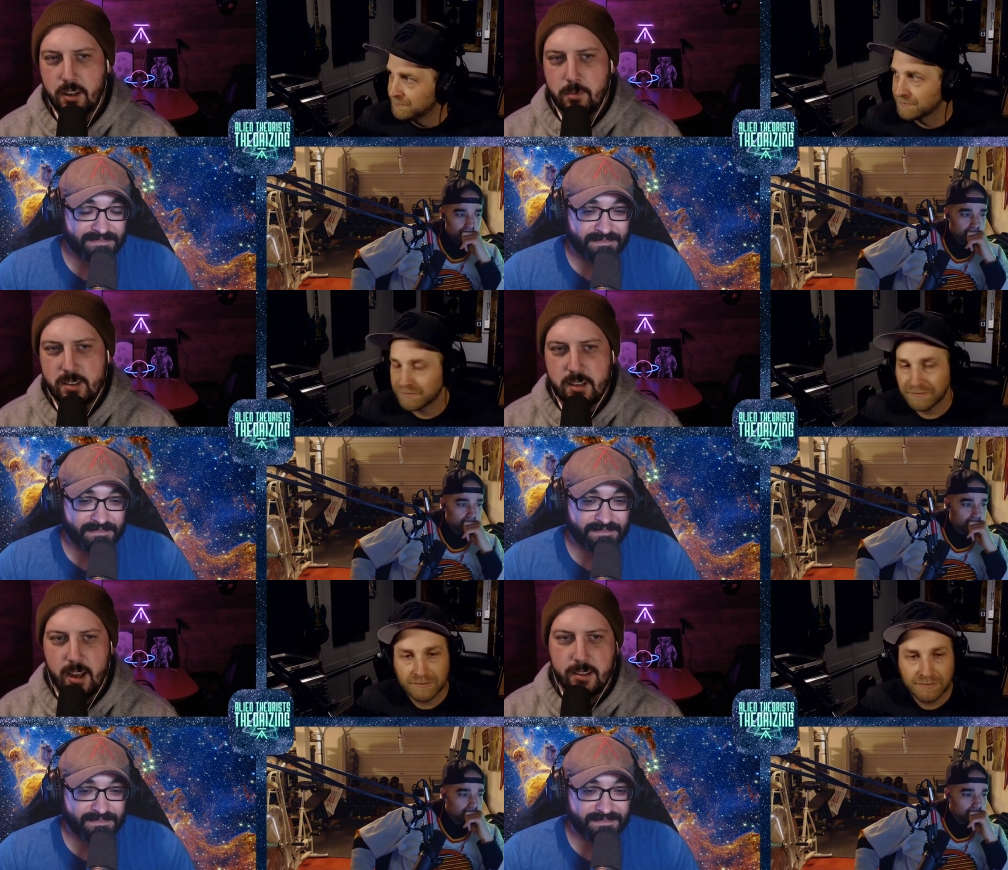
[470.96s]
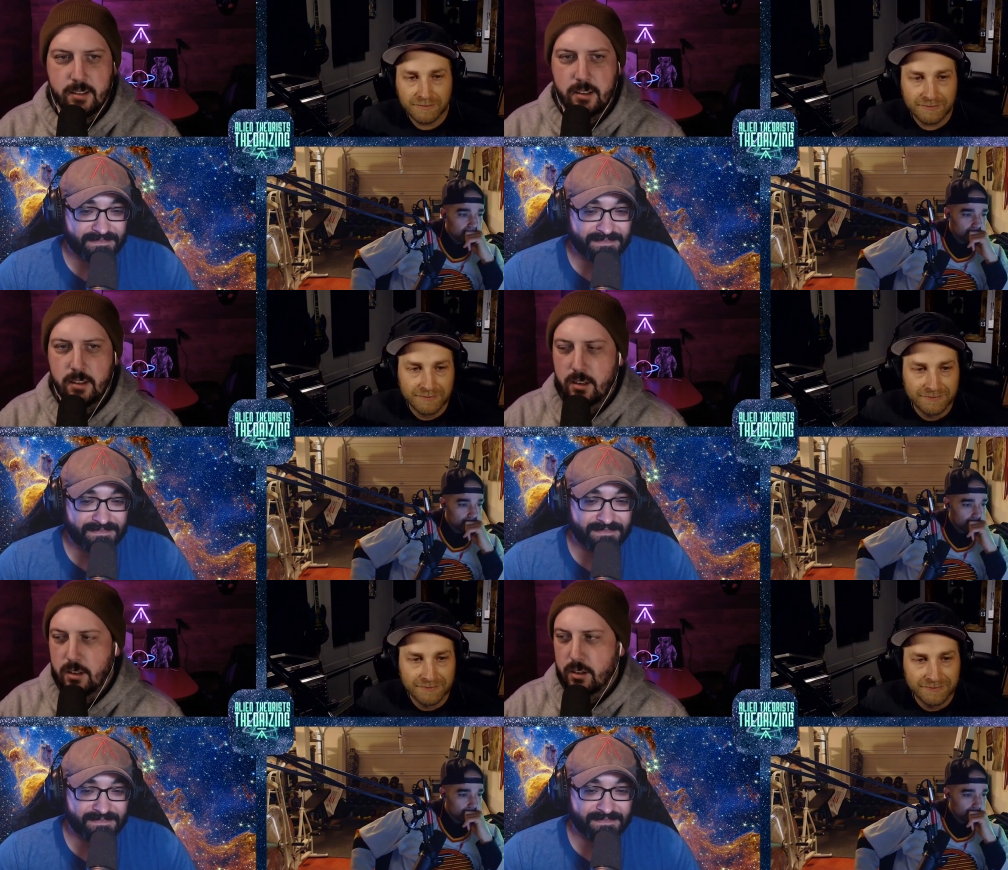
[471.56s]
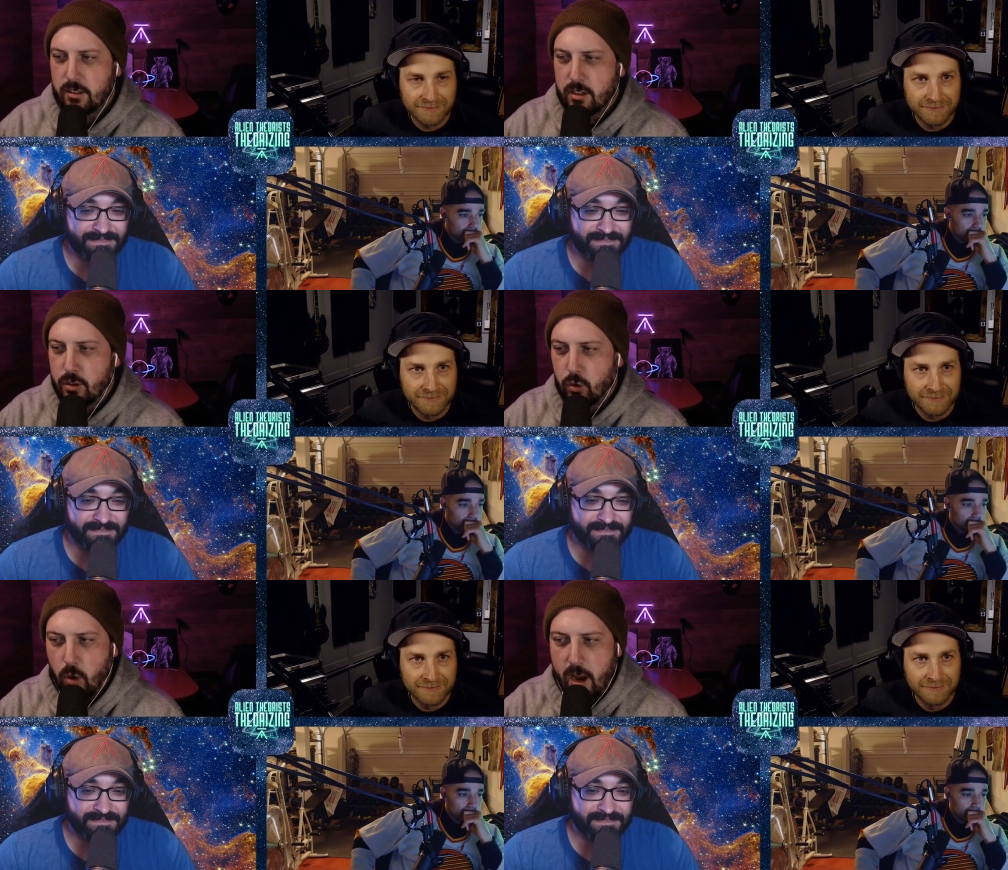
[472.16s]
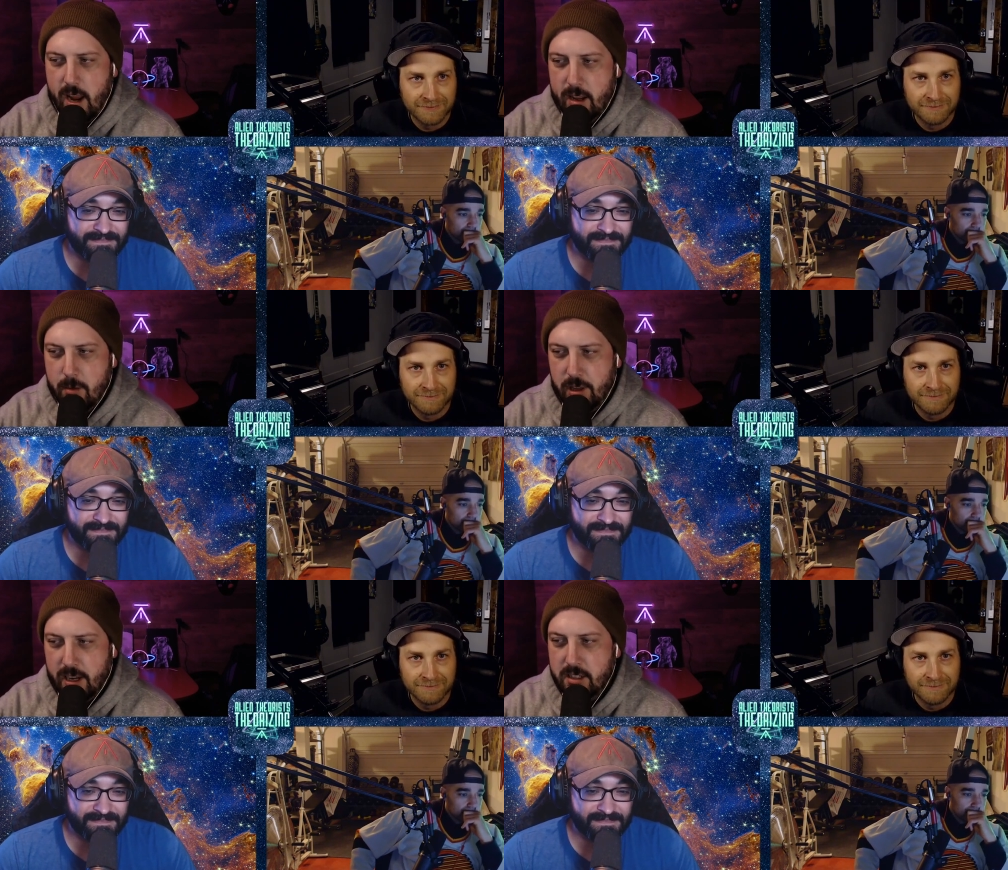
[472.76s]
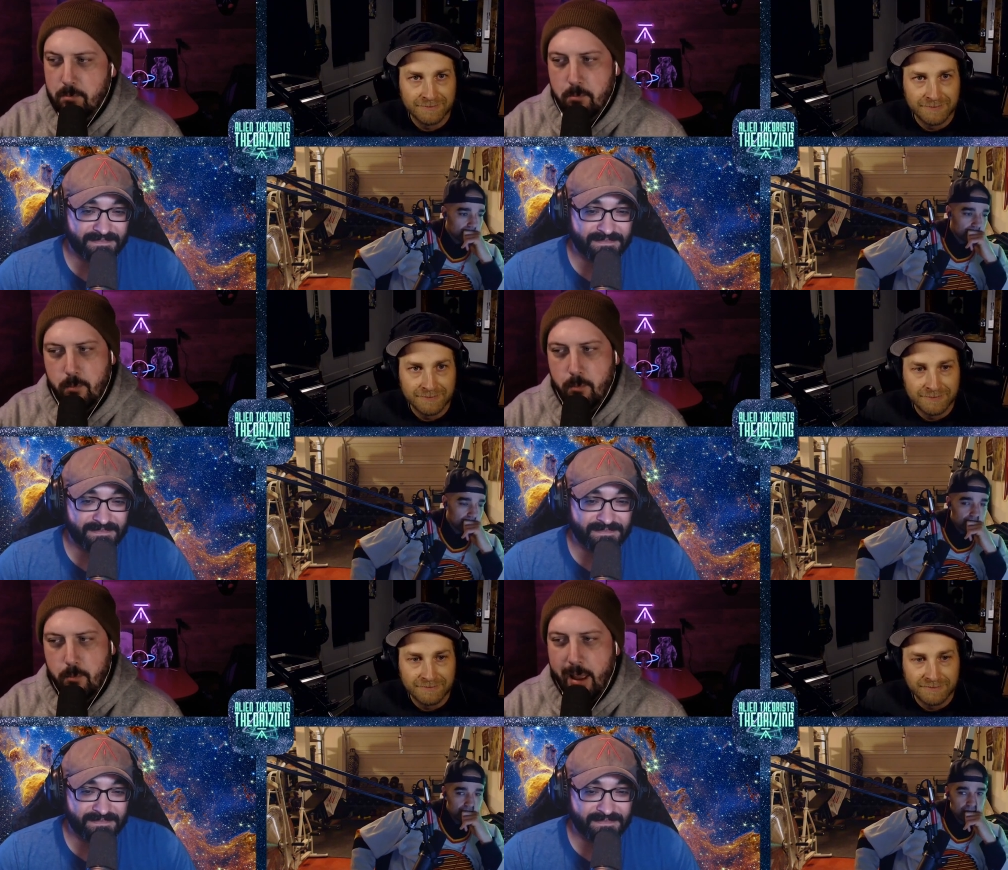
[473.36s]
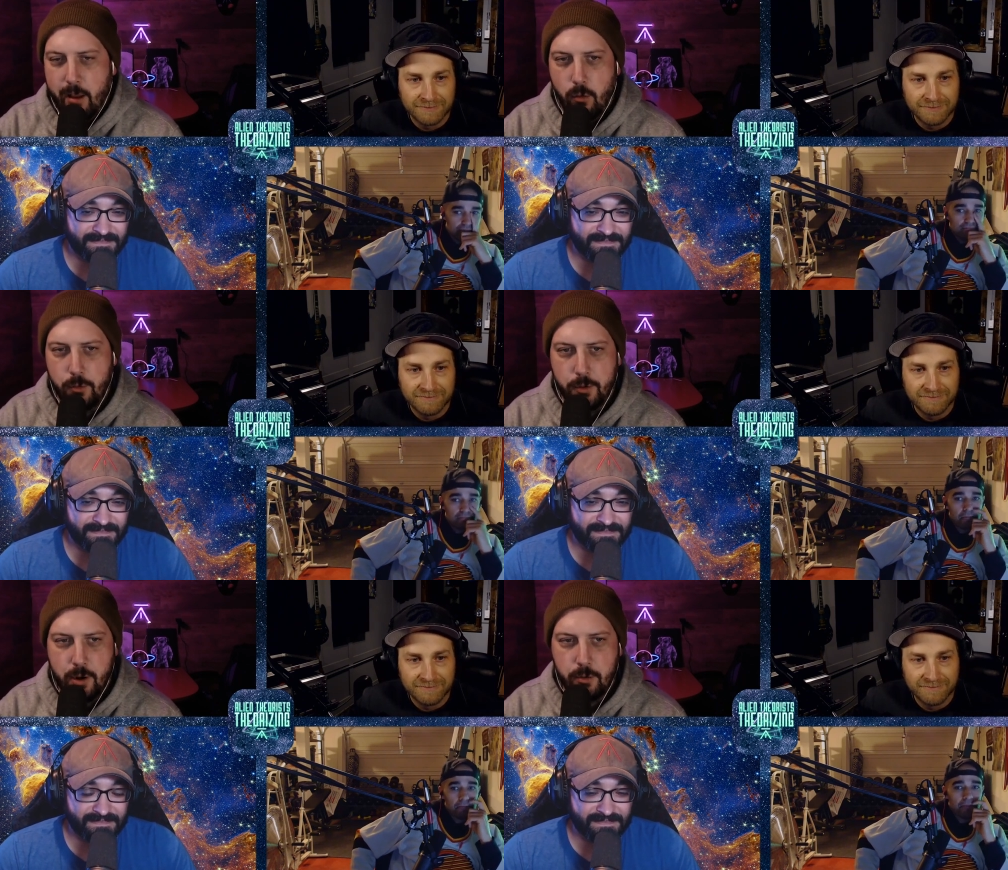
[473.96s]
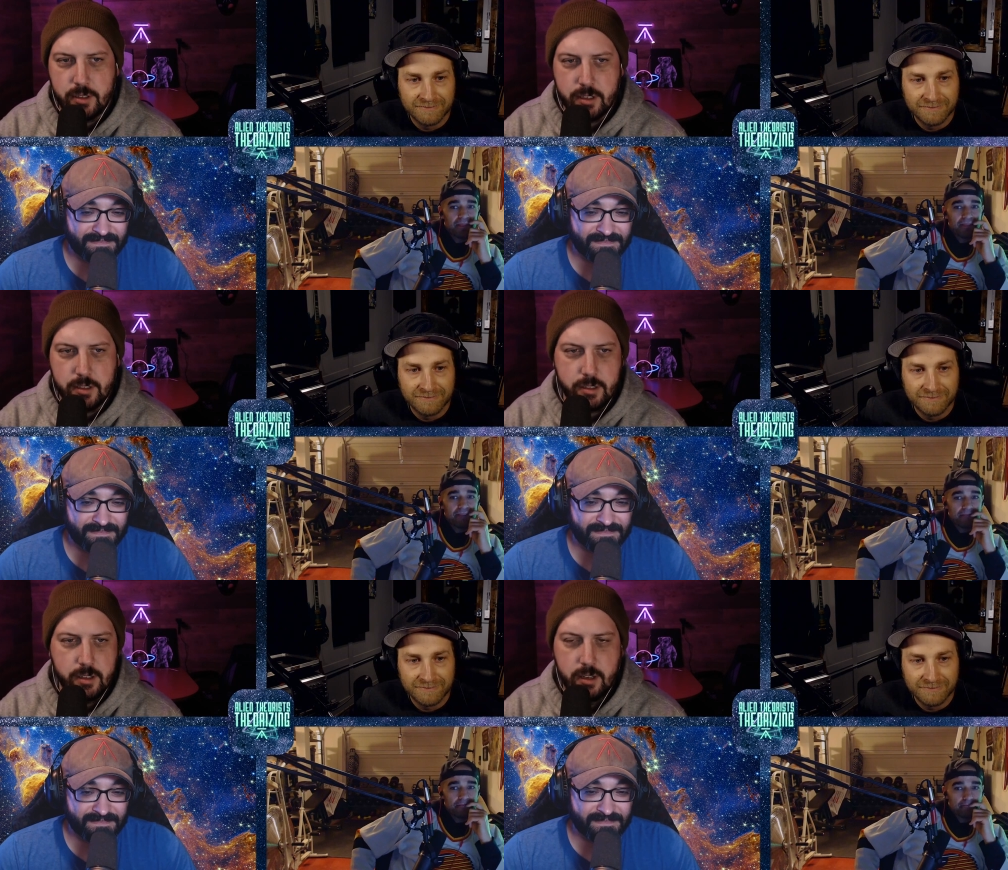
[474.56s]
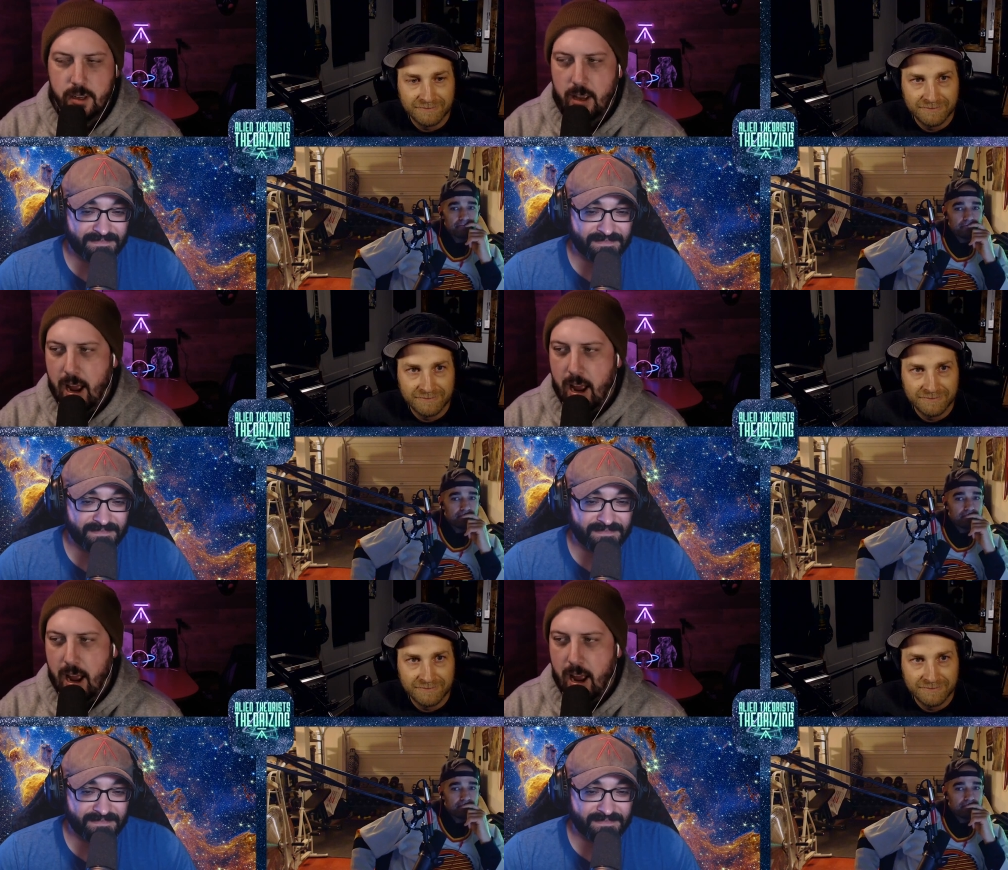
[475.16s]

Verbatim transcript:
Speaker 1: said, human size, gray complexion, big old noses,